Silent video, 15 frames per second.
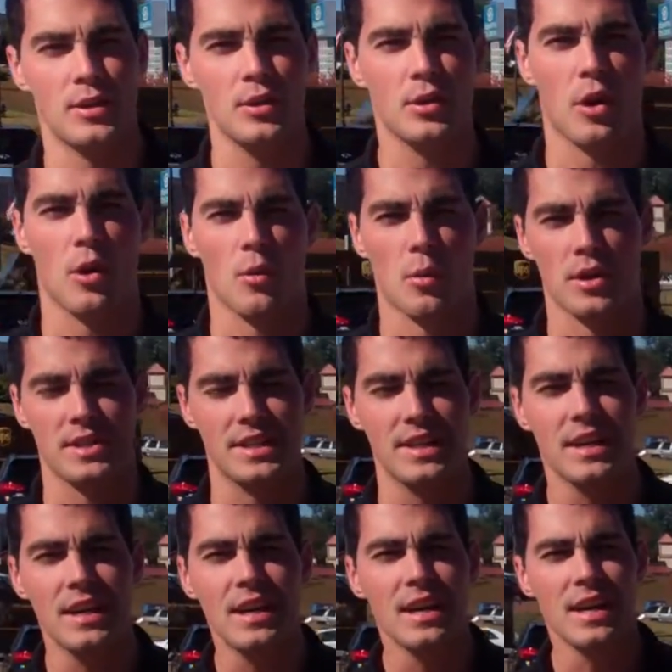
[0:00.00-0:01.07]
new car warranty,
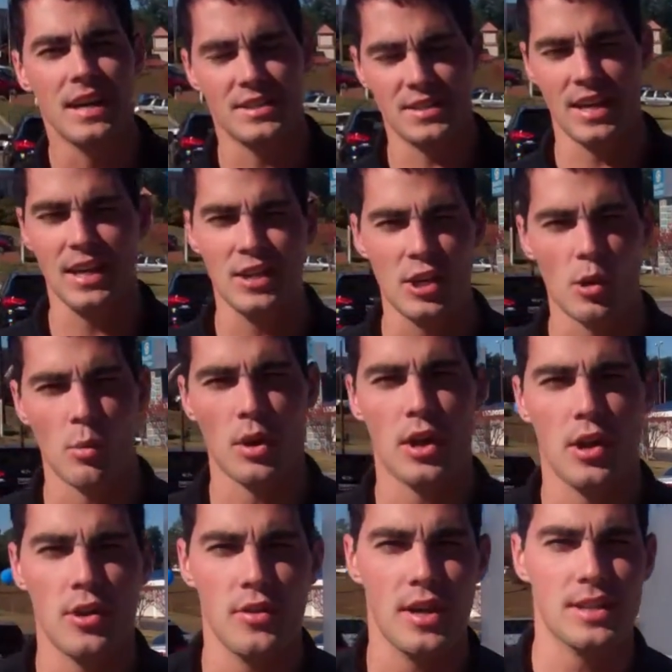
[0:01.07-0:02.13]
a 10-year,
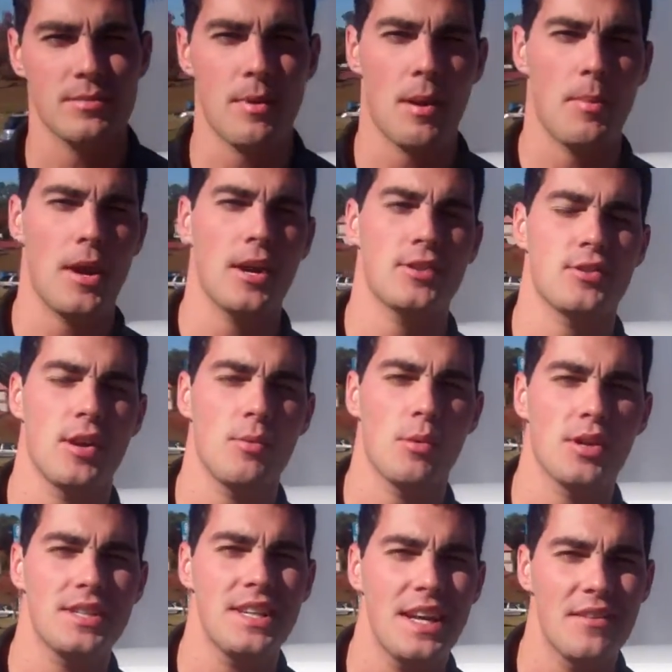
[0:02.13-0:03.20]
100,000-mile powertrain
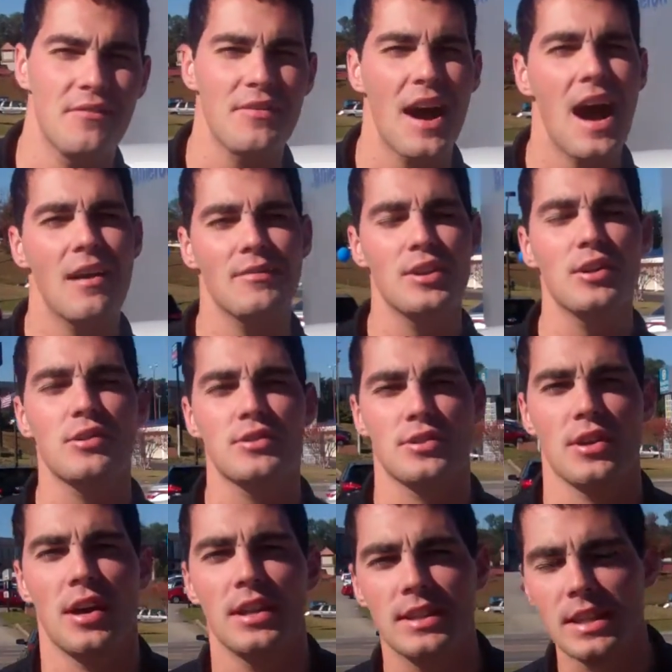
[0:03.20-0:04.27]
warranty, and 5 years
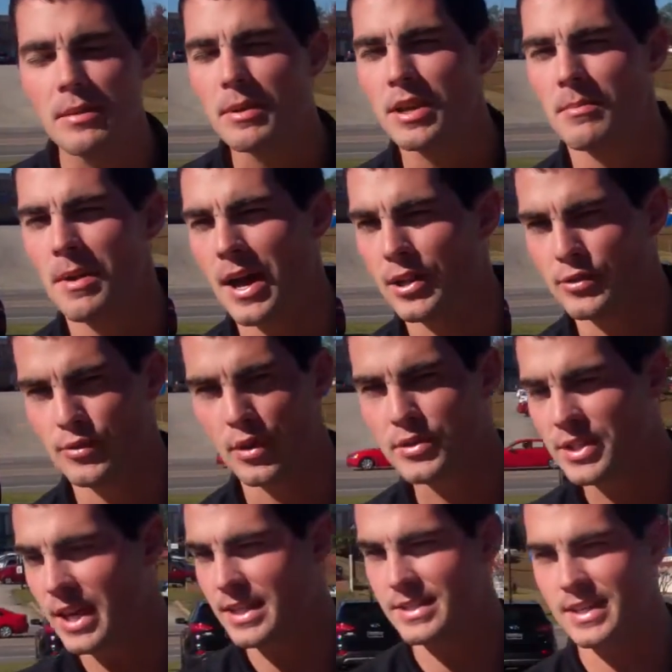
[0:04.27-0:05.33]
unlimited mileage
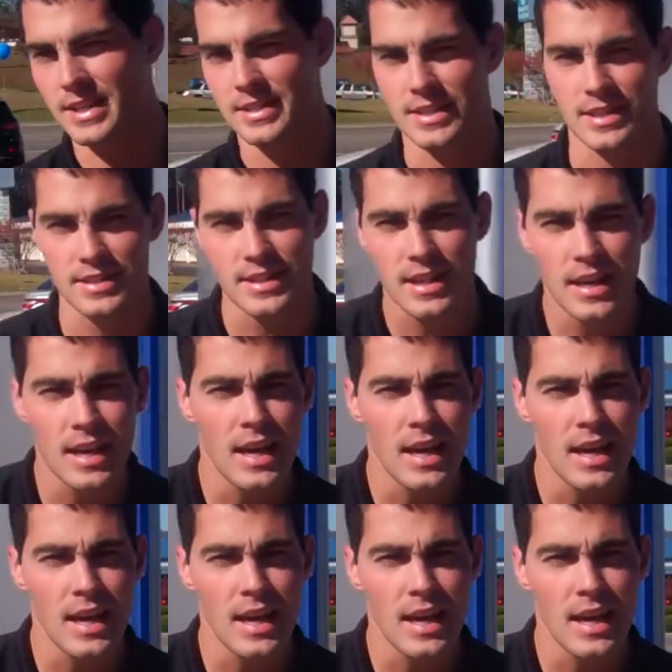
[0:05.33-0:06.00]
roadside assistance.